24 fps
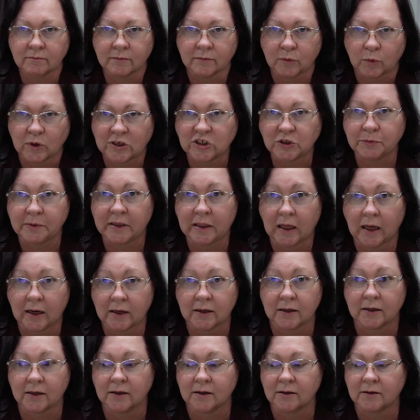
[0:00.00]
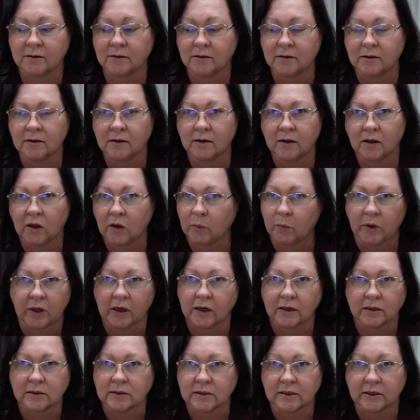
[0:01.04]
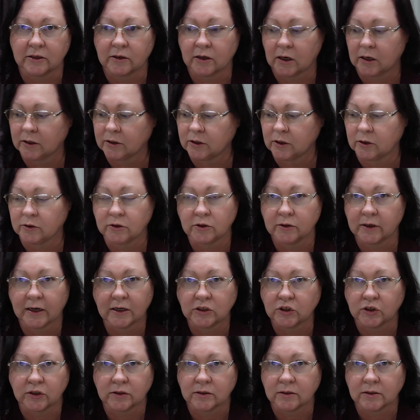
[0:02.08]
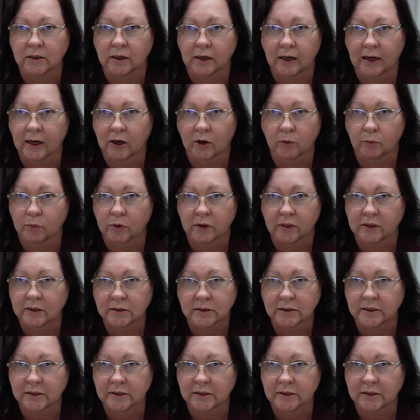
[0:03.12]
wish me luck, because there are no directions on how to put this